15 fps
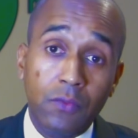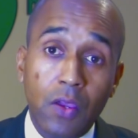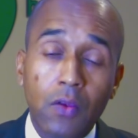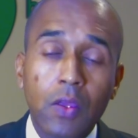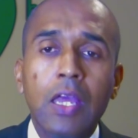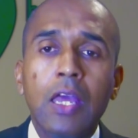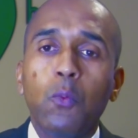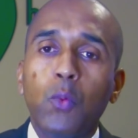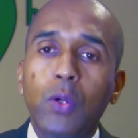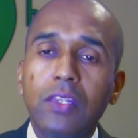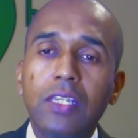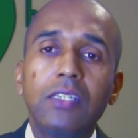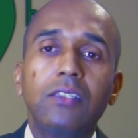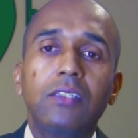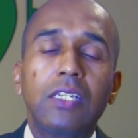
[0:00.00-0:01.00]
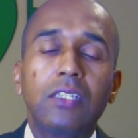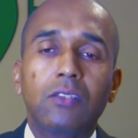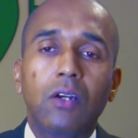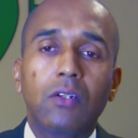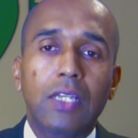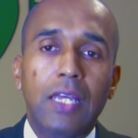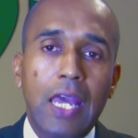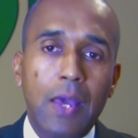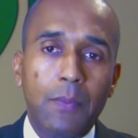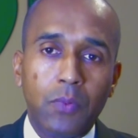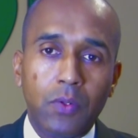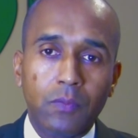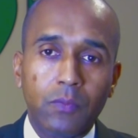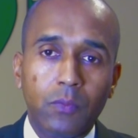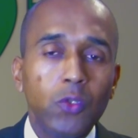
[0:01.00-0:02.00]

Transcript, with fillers: And when these things start to happen,